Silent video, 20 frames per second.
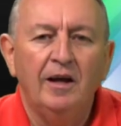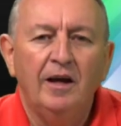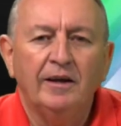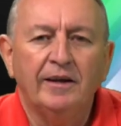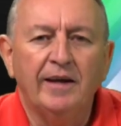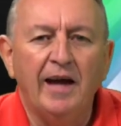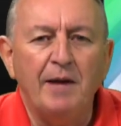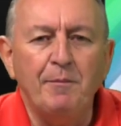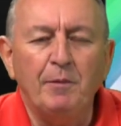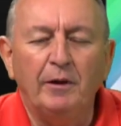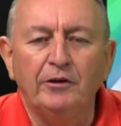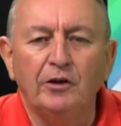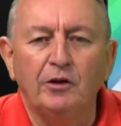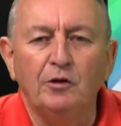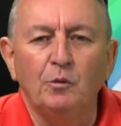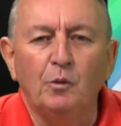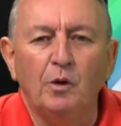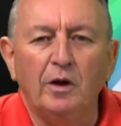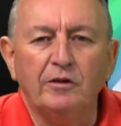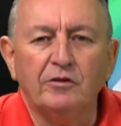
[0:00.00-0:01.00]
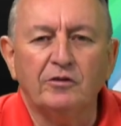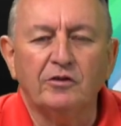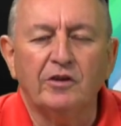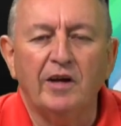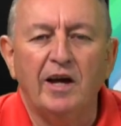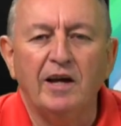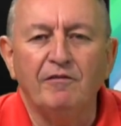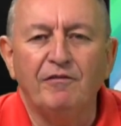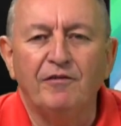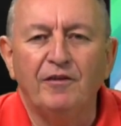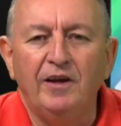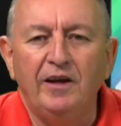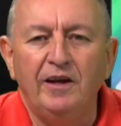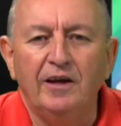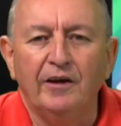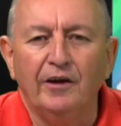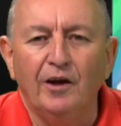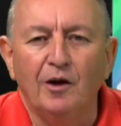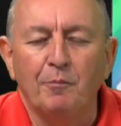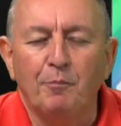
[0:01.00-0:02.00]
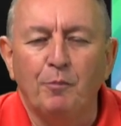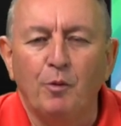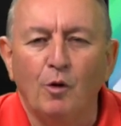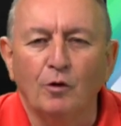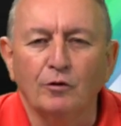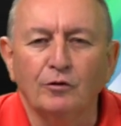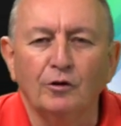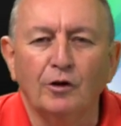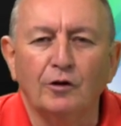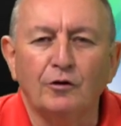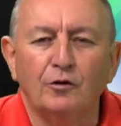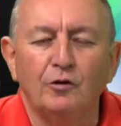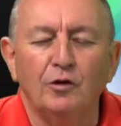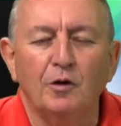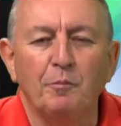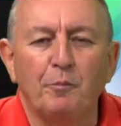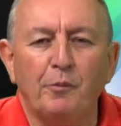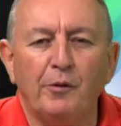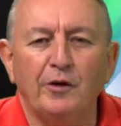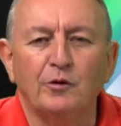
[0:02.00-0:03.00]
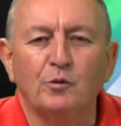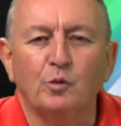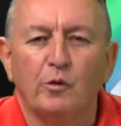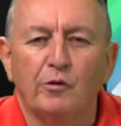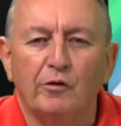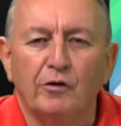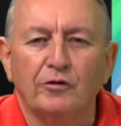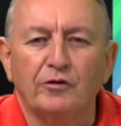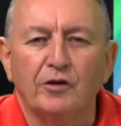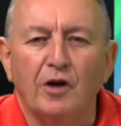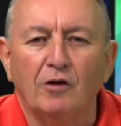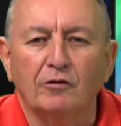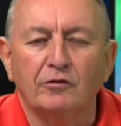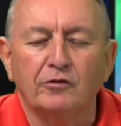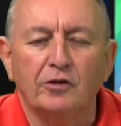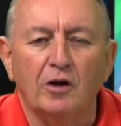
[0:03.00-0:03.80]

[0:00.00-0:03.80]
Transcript: game I didn't watch, thankfully. I know Paul's not too impressed with the result.